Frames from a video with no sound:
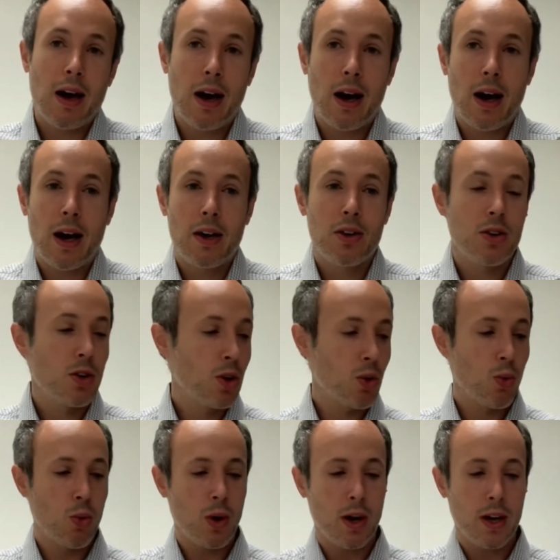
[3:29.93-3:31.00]
I don't know
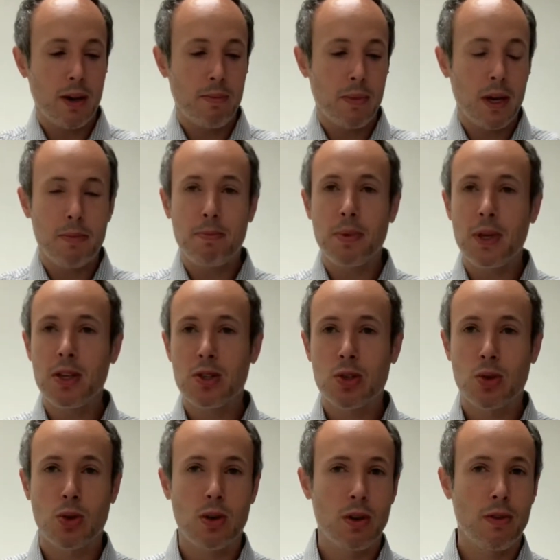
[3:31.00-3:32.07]
why. It might be
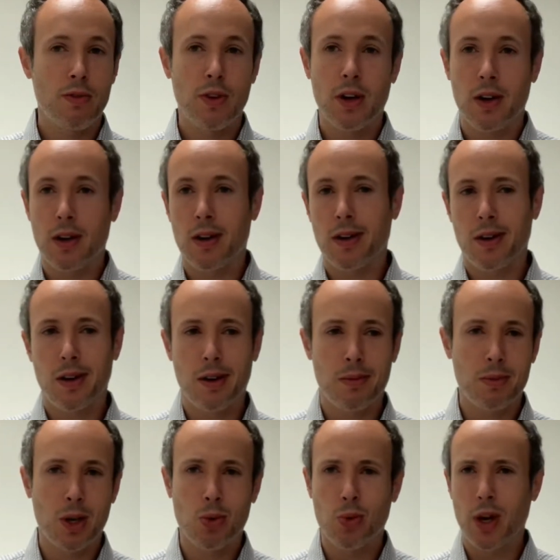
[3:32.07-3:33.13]
sort of
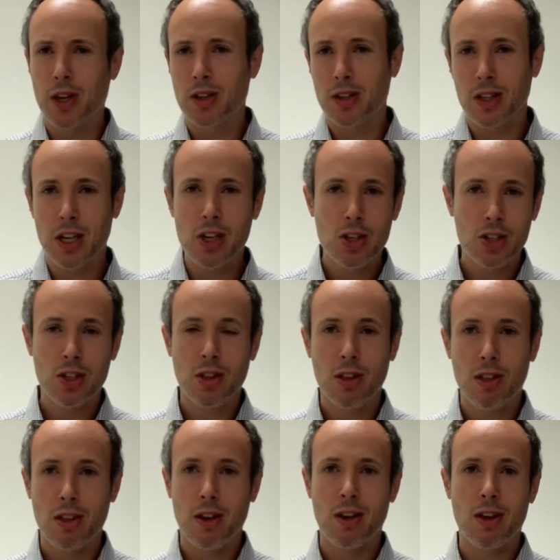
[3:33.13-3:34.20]
a regulation
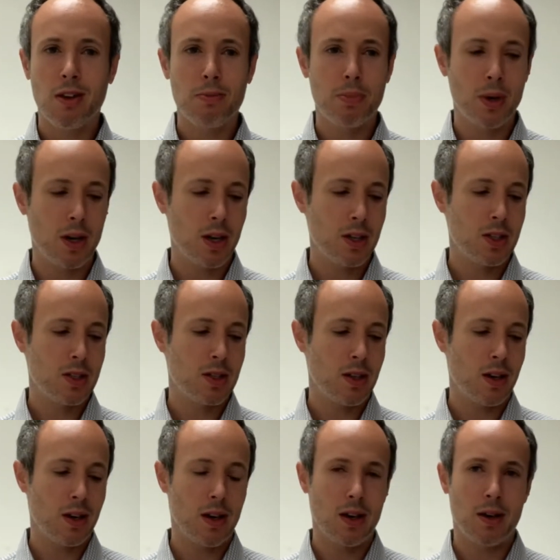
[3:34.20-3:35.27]
thing, but
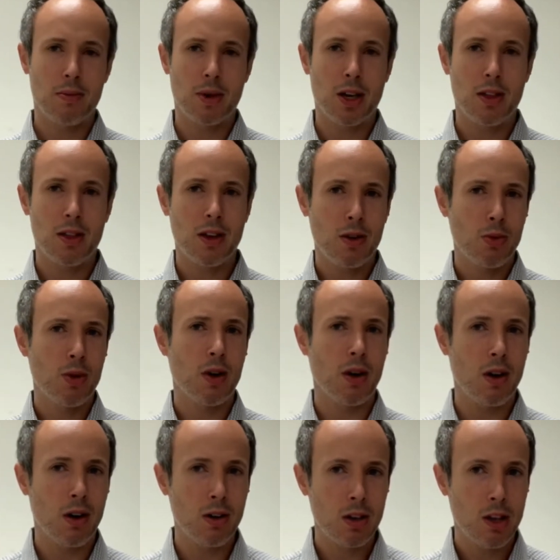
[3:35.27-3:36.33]
I think we're
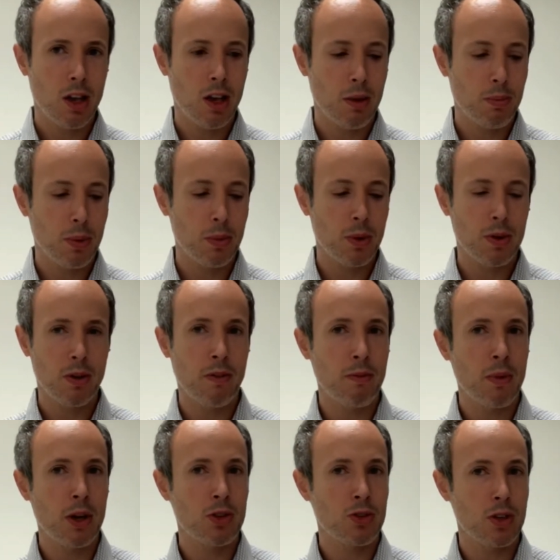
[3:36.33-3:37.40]
all capable of
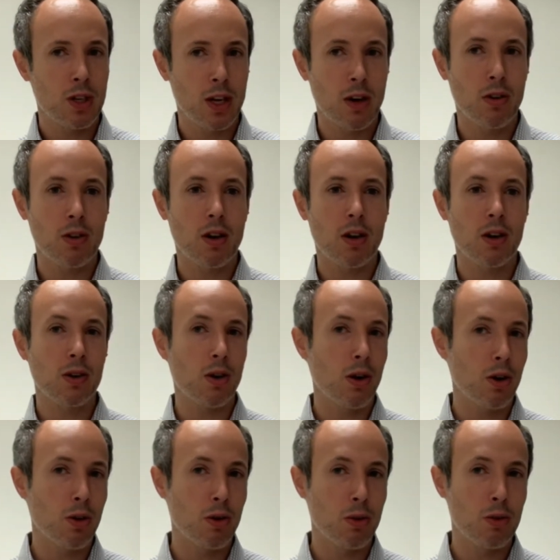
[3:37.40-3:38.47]
measuring out our
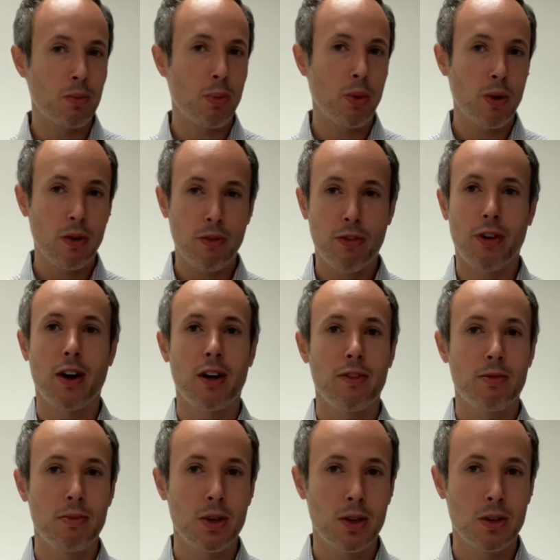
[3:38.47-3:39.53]
own 0.5
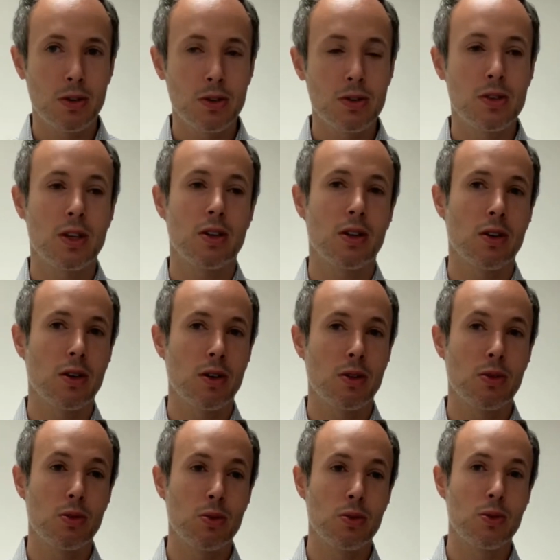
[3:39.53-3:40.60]
mils and our
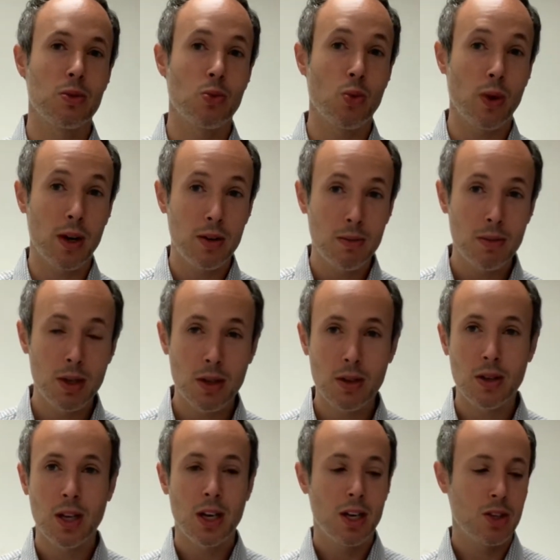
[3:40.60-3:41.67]
own 1
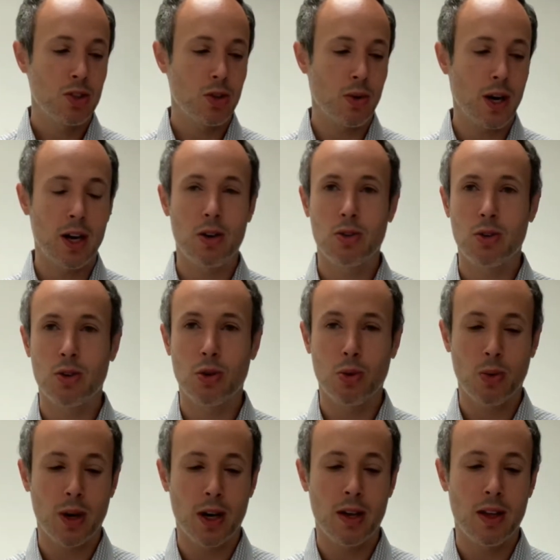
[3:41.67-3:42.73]
mil. So I don't know
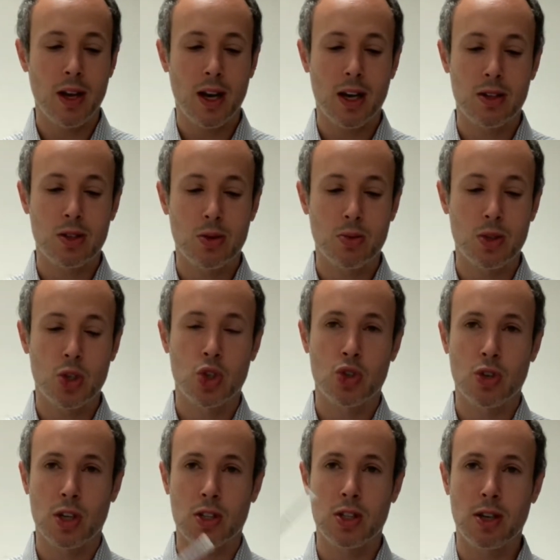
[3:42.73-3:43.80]
why they had to
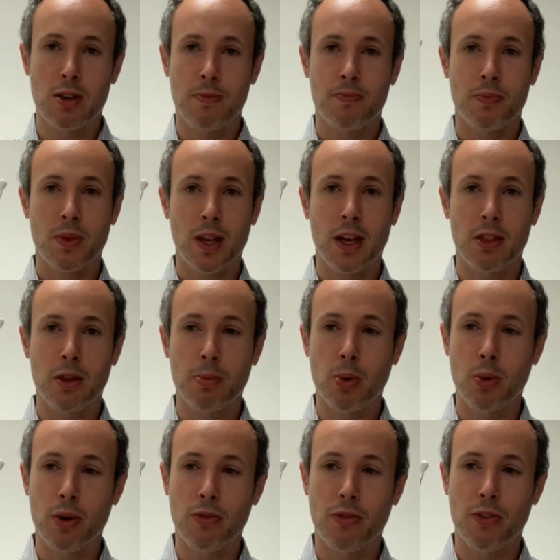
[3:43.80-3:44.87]
restrict it at the
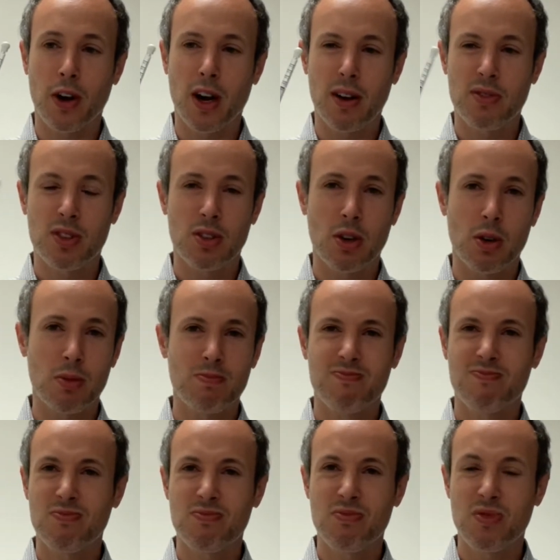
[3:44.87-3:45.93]
0.5. So
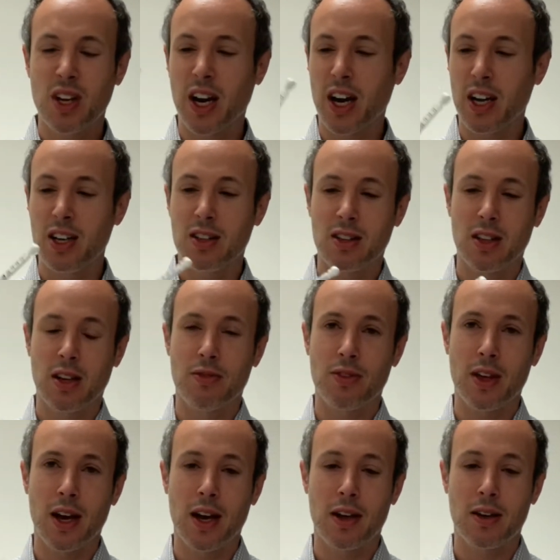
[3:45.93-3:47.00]
I didn't love
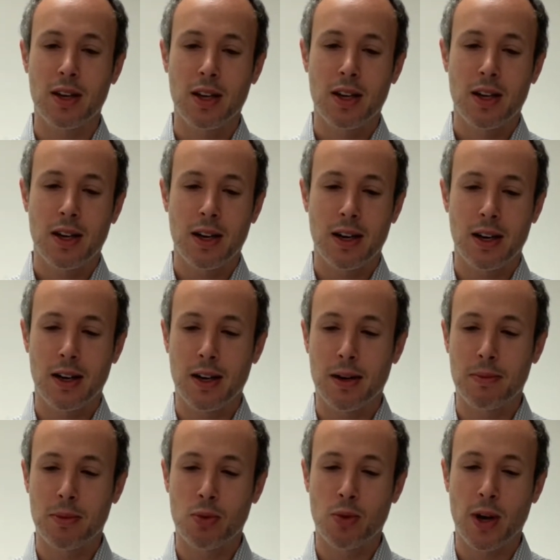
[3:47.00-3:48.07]
that.
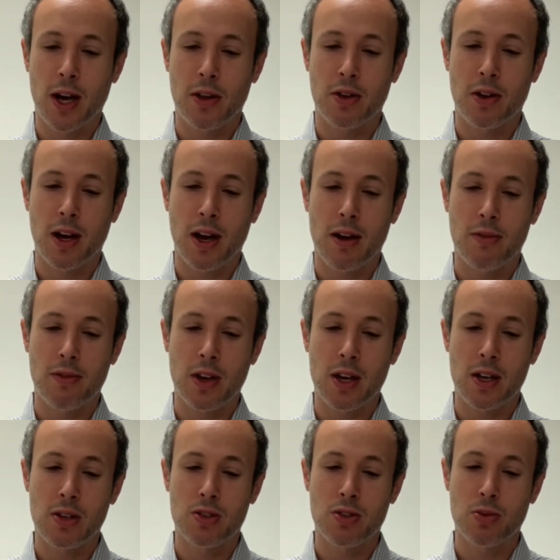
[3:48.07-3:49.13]
Rather have
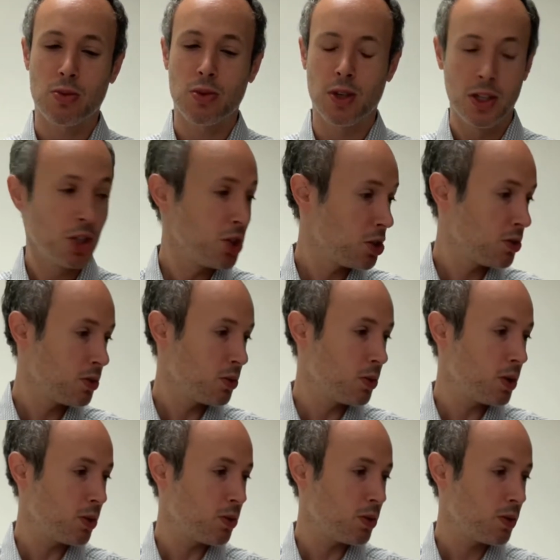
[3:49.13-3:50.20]
a syringe.
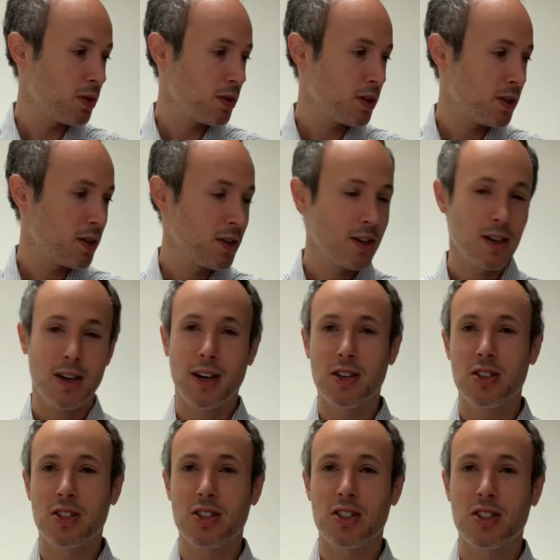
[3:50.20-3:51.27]
Woo! I
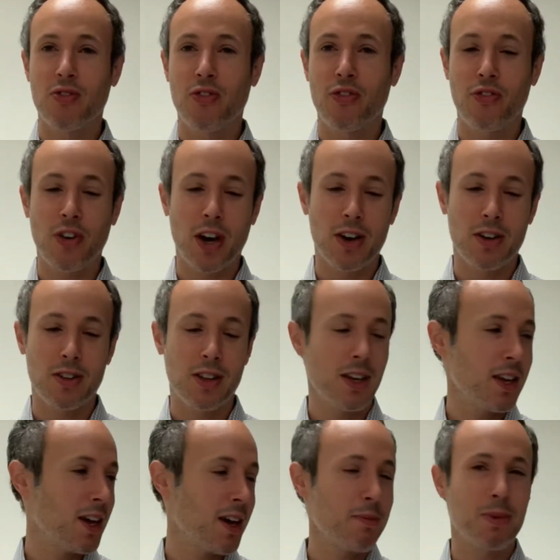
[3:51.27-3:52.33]
just fired the
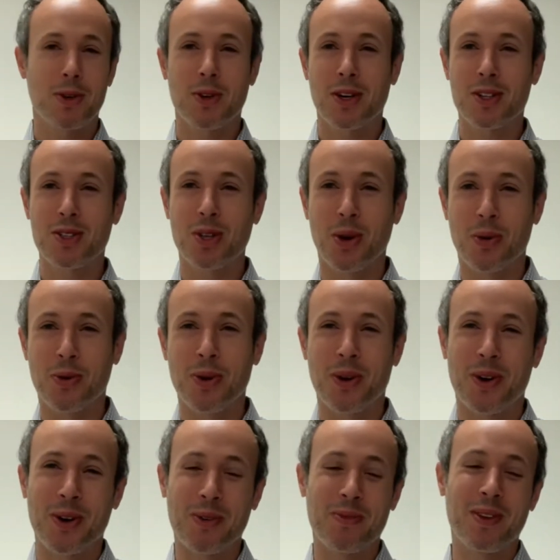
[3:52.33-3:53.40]
cap across the
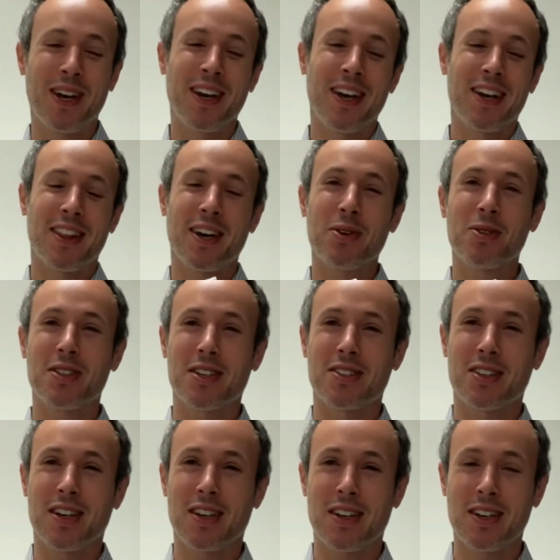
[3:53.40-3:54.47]
room. That was
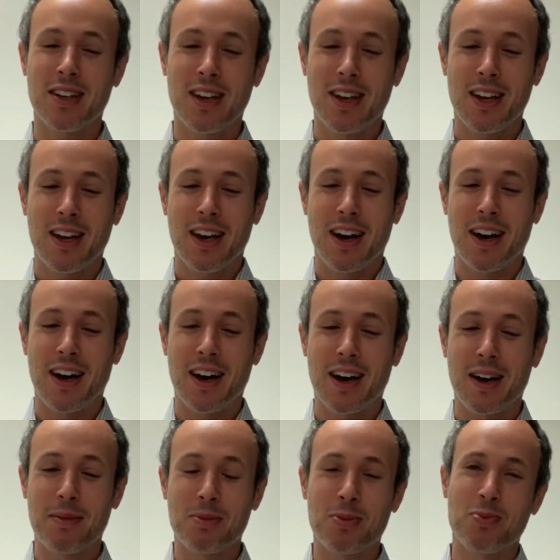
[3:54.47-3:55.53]
exciting.
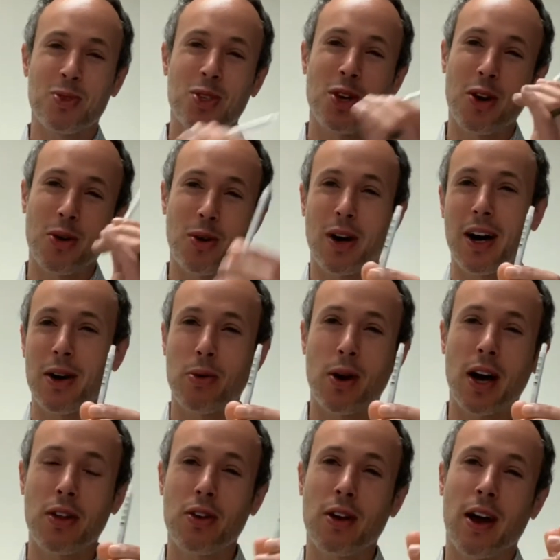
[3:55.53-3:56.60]
So I
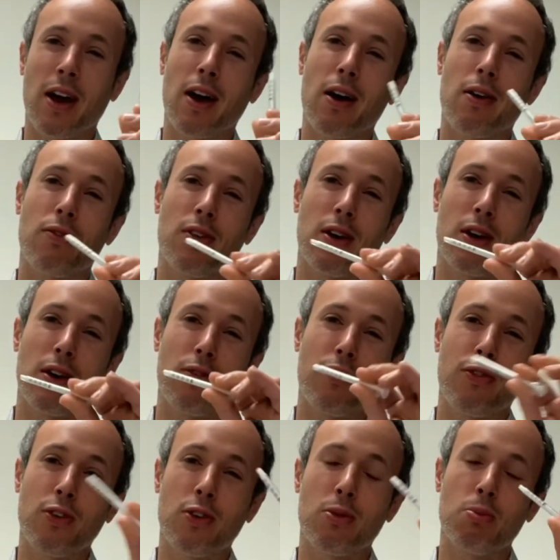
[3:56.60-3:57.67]
rather have a
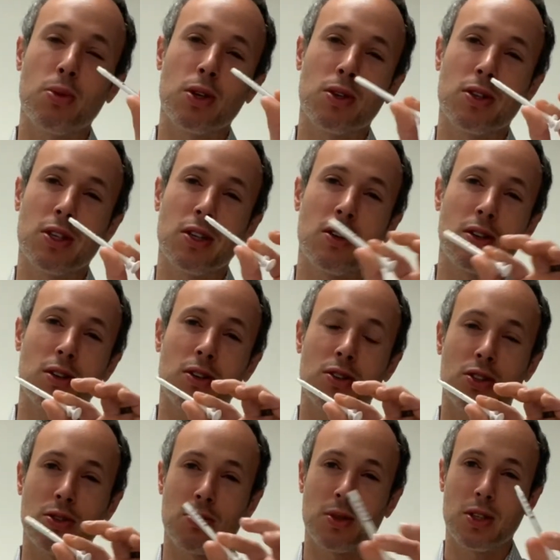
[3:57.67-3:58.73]
full milliliter
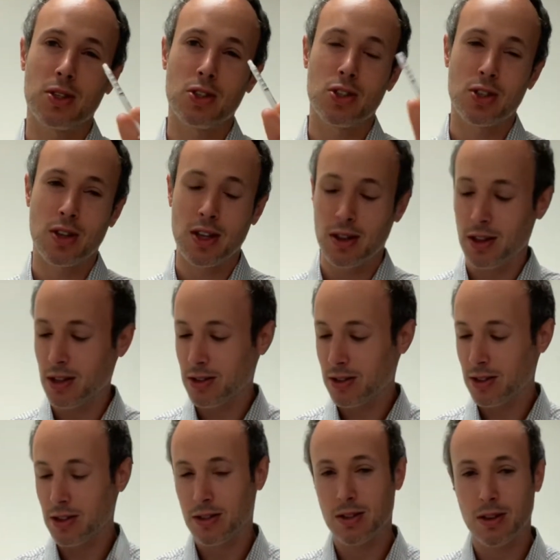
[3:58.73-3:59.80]
syringe than this
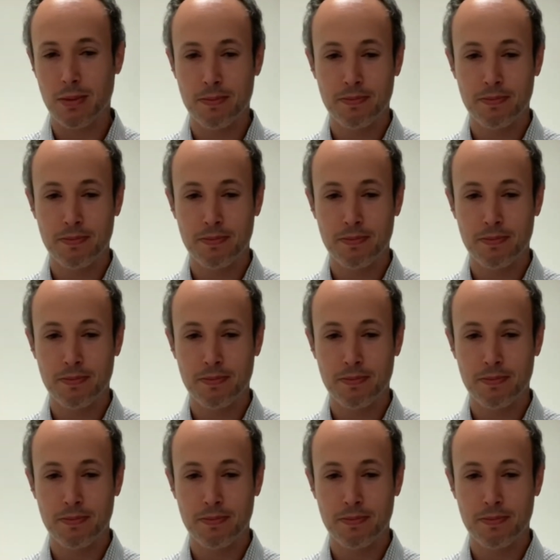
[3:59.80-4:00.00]
system.